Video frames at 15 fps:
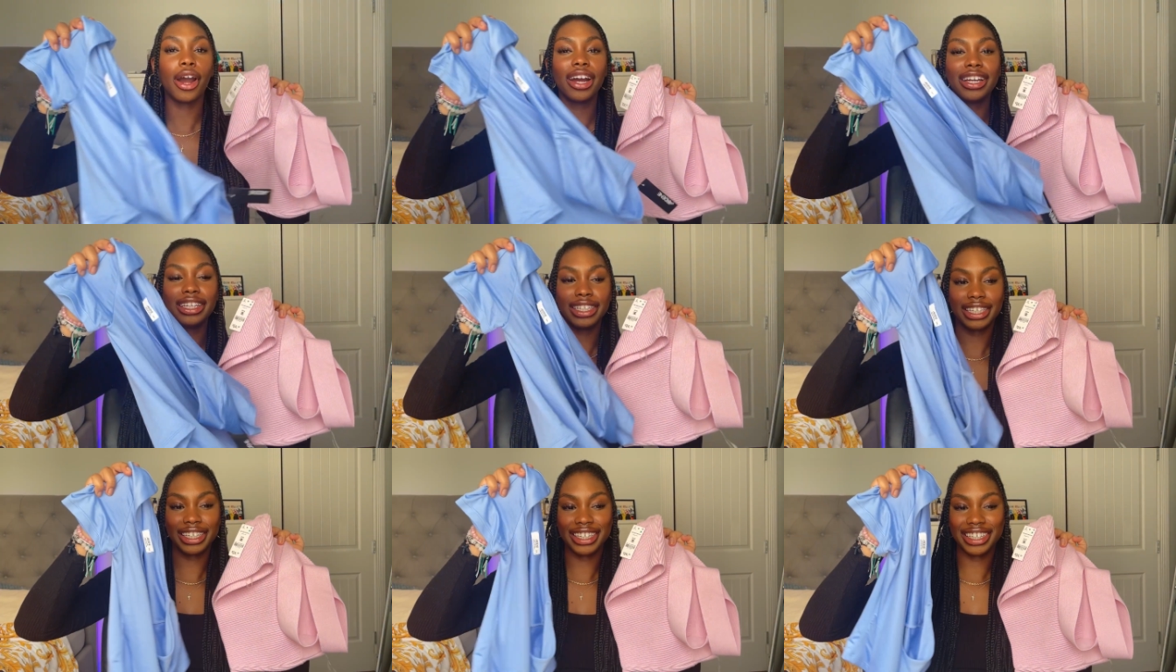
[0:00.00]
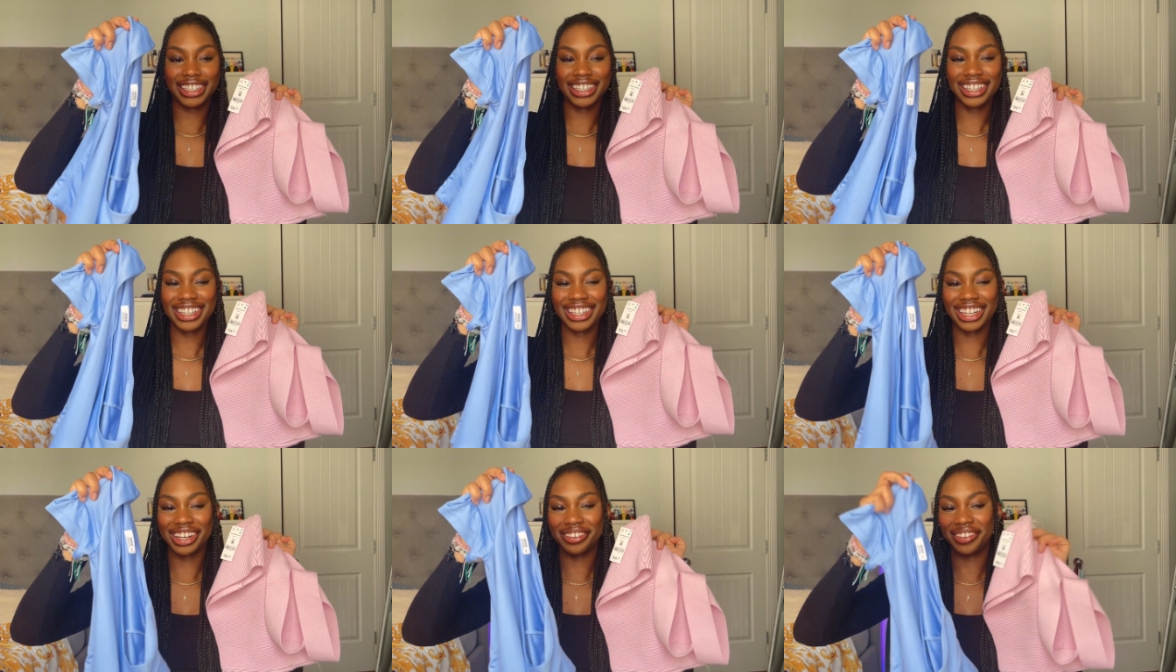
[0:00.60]
Ardene,
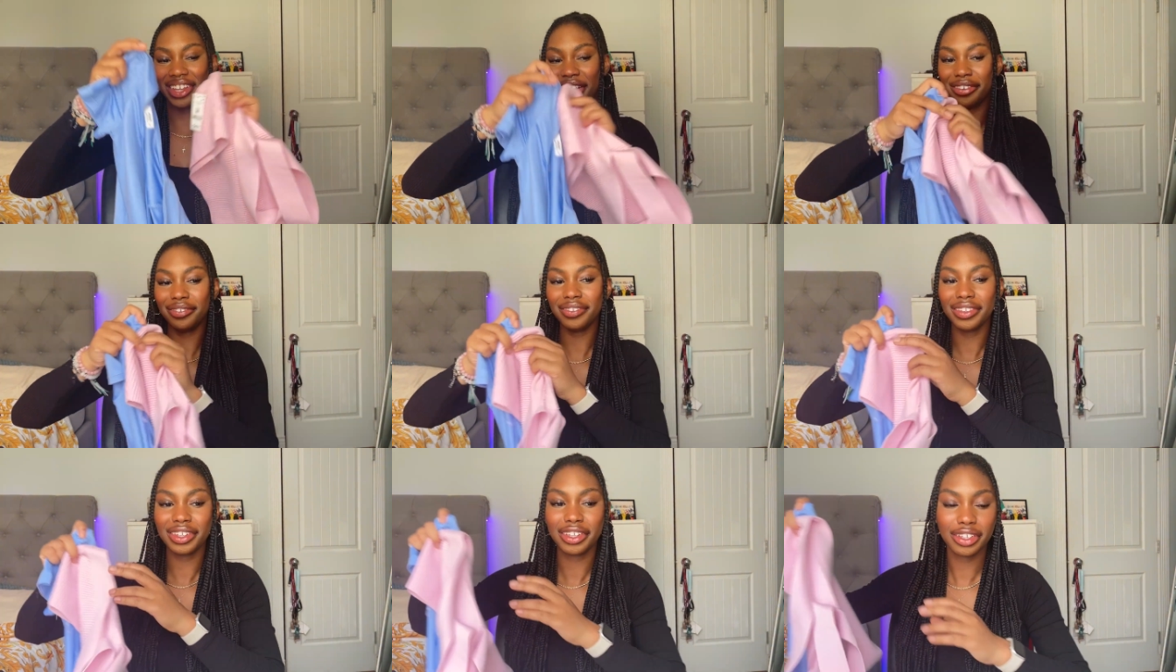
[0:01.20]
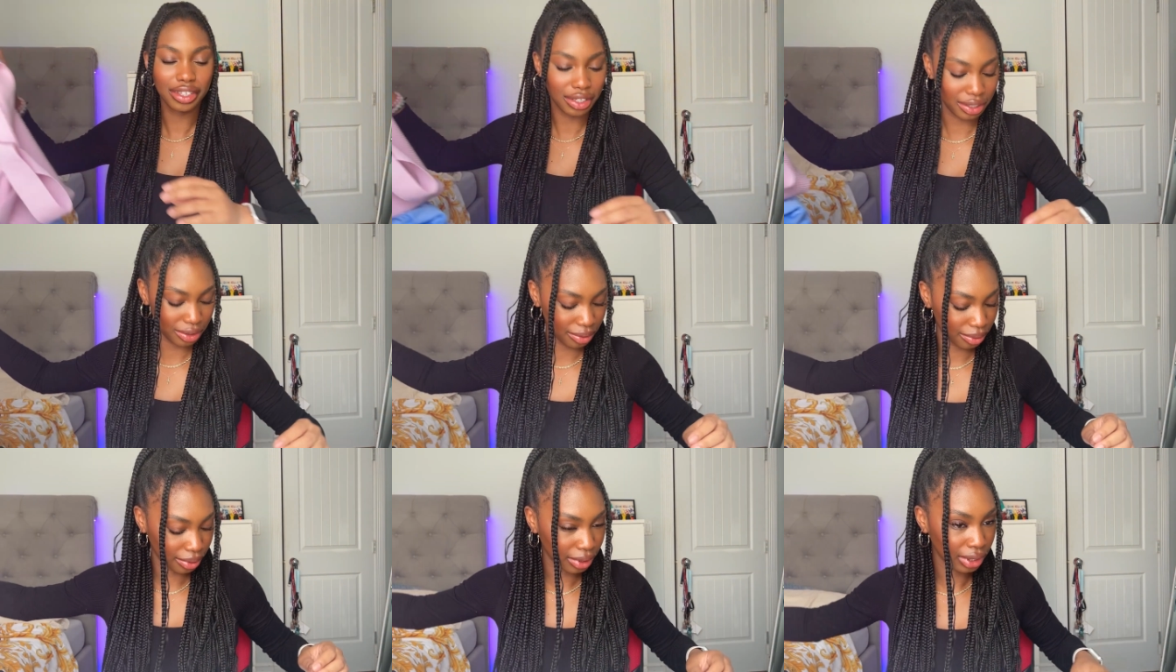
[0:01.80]
love them.
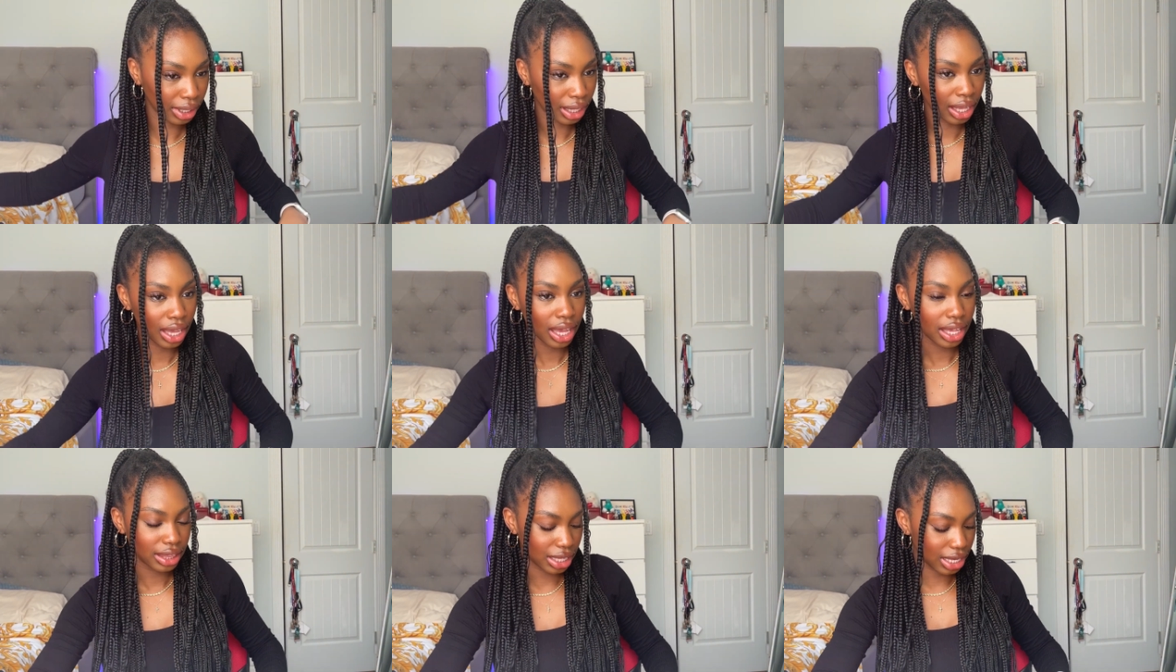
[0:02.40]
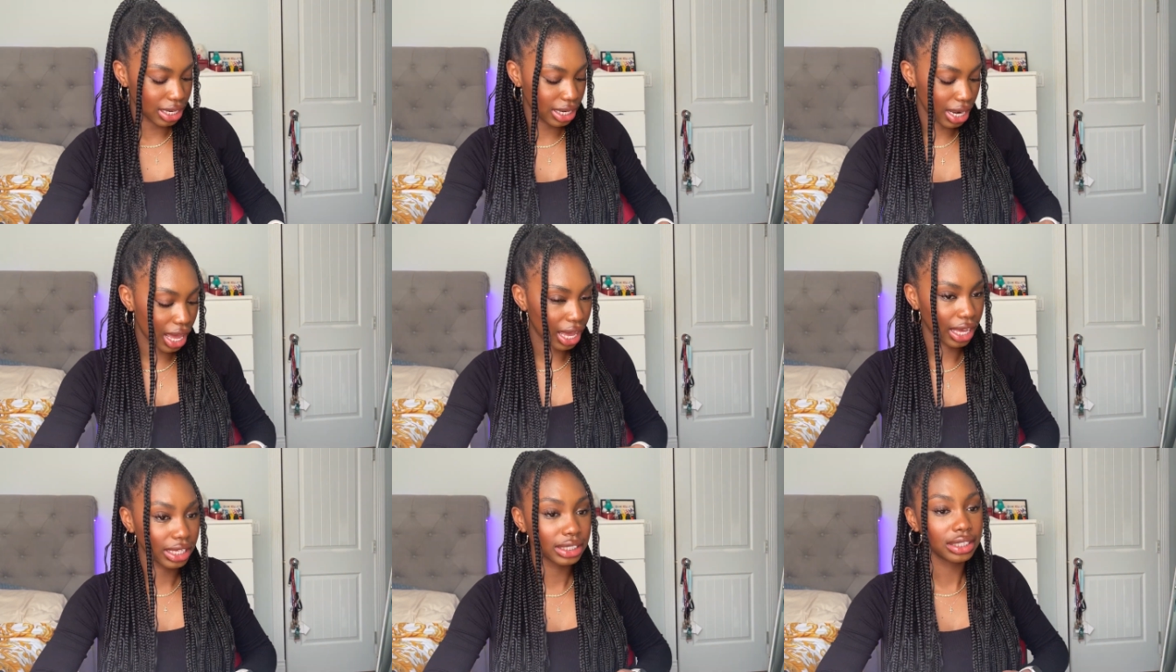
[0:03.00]
Then
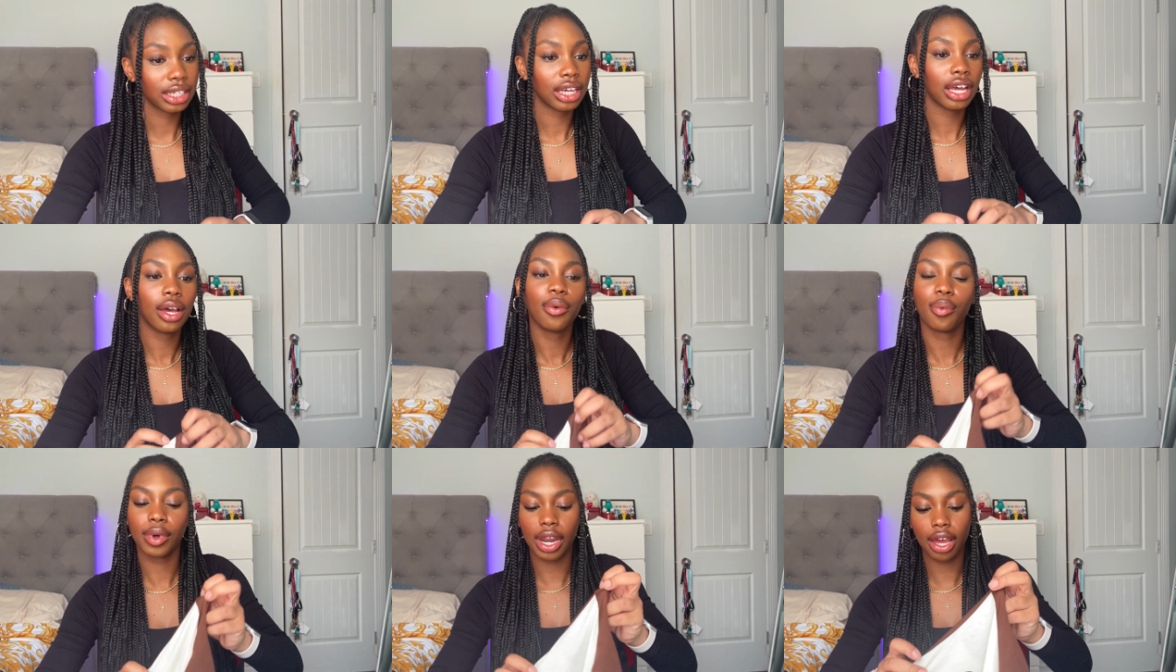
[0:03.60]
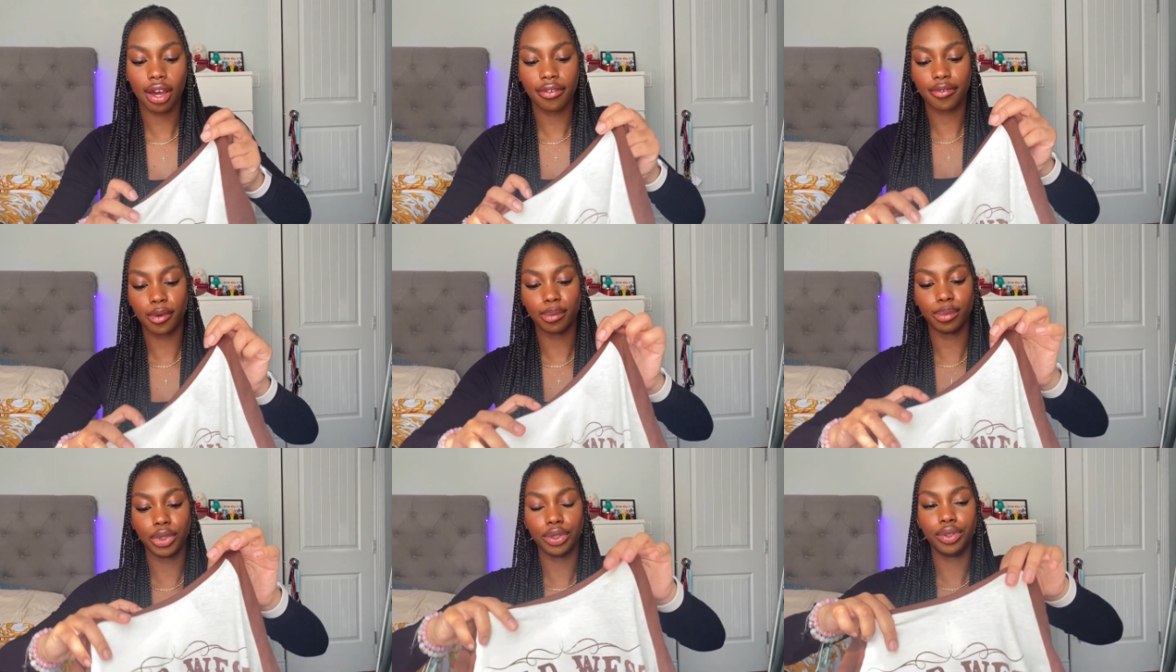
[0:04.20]
next, what I got
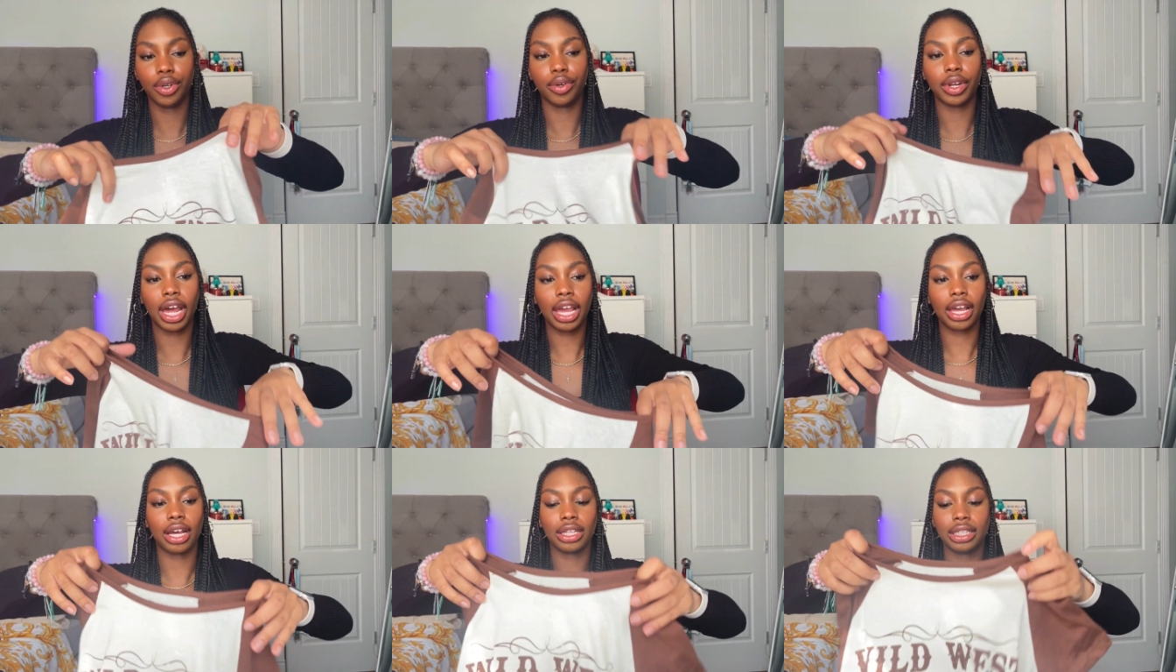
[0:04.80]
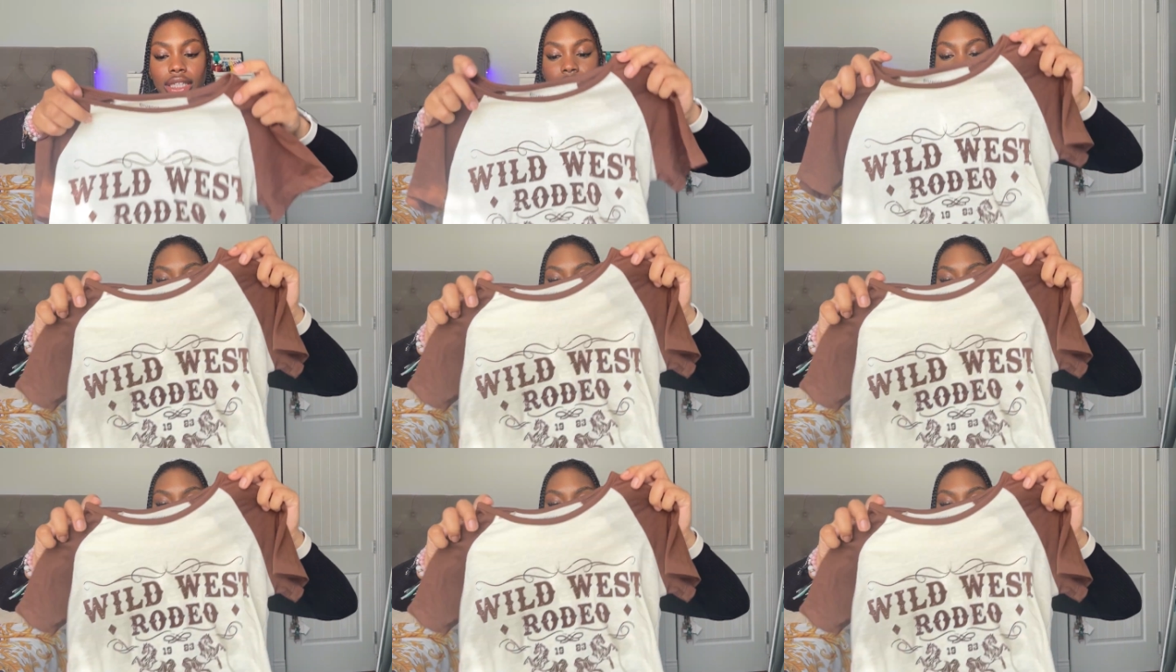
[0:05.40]
from Blue Note, I got this